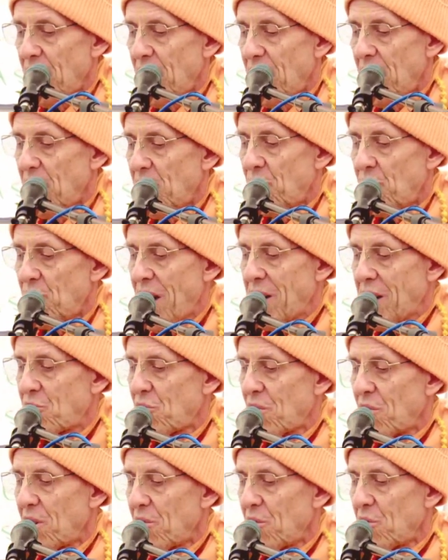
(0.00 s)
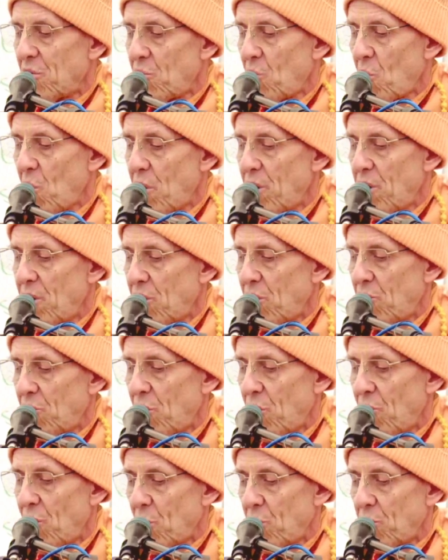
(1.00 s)
in affection toward his
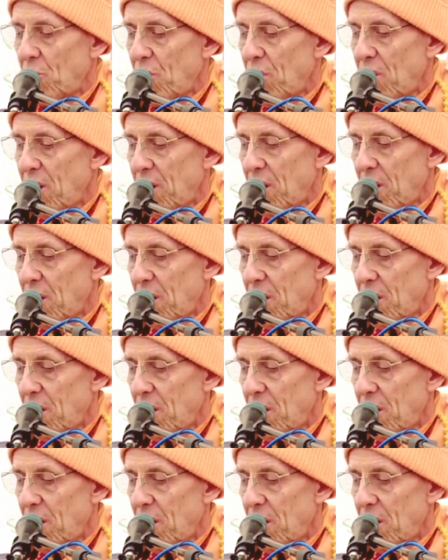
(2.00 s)
devotee.